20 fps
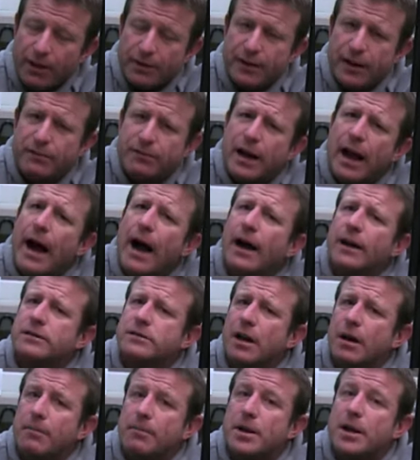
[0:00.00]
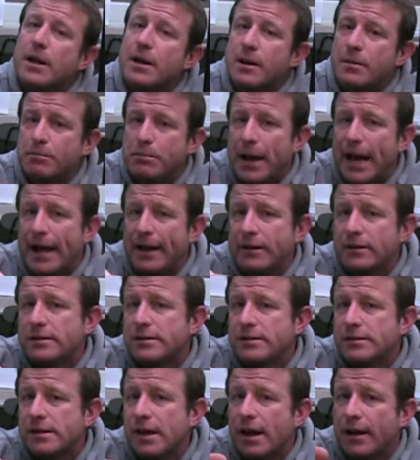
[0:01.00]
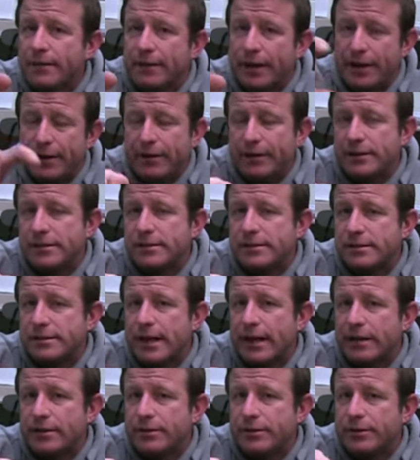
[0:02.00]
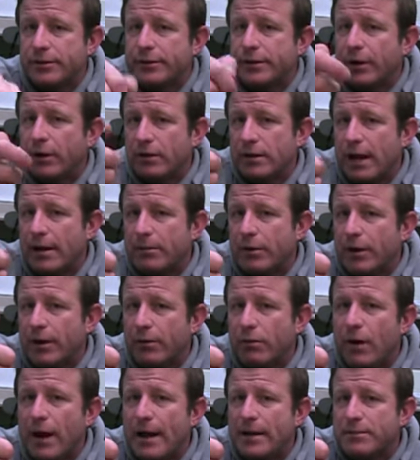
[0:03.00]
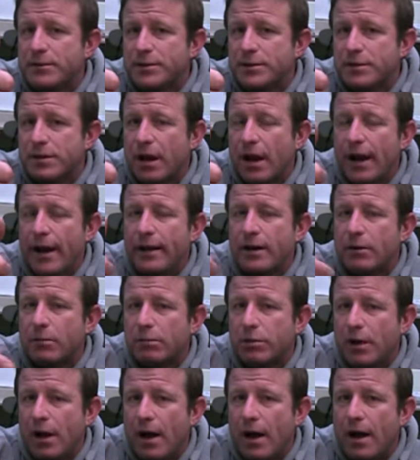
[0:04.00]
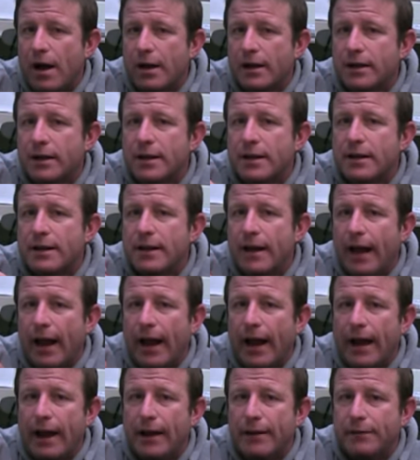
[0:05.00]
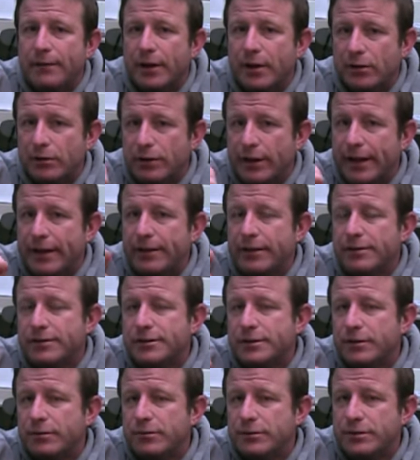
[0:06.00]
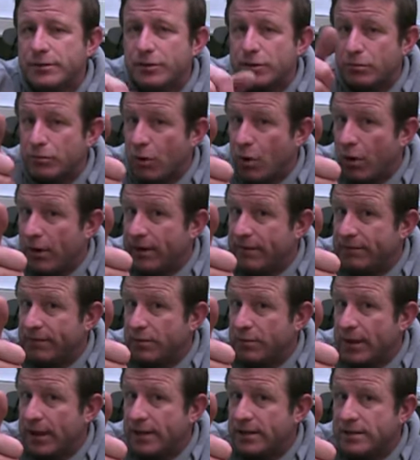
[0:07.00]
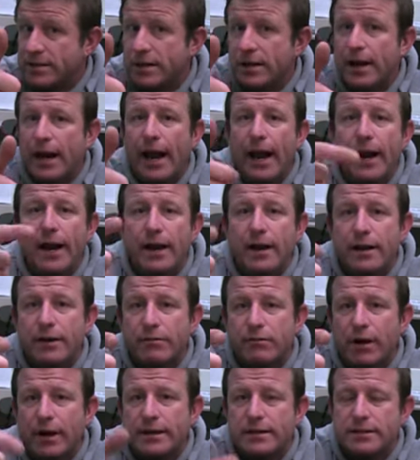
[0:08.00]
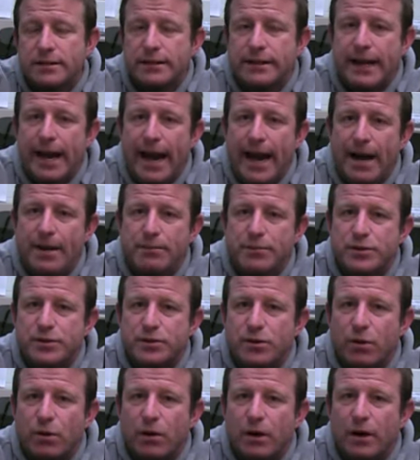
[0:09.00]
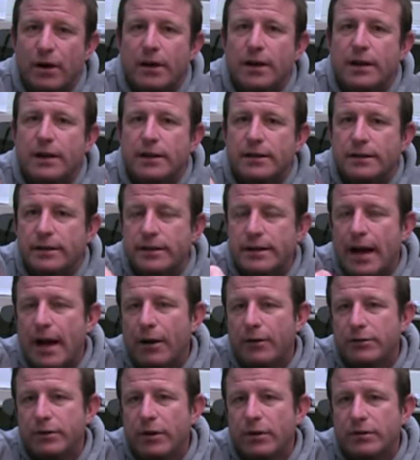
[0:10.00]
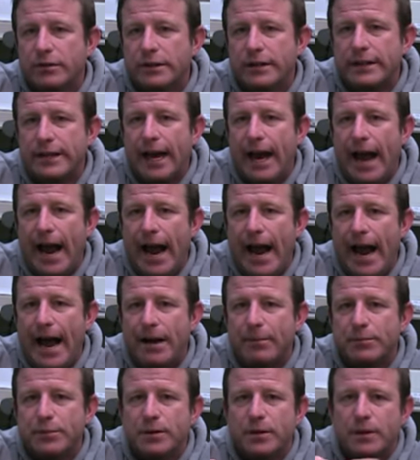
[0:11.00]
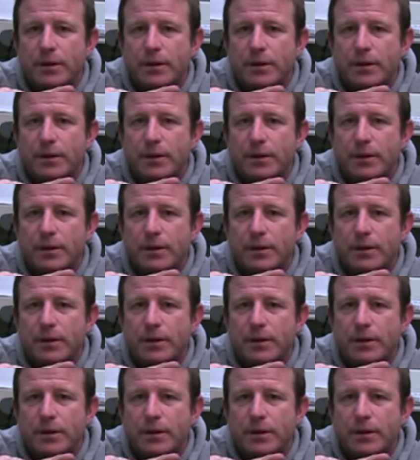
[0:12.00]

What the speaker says: They've got banners that you can stick to your library website or blog, and they'll link your students to more information and right to the App Store to download the app.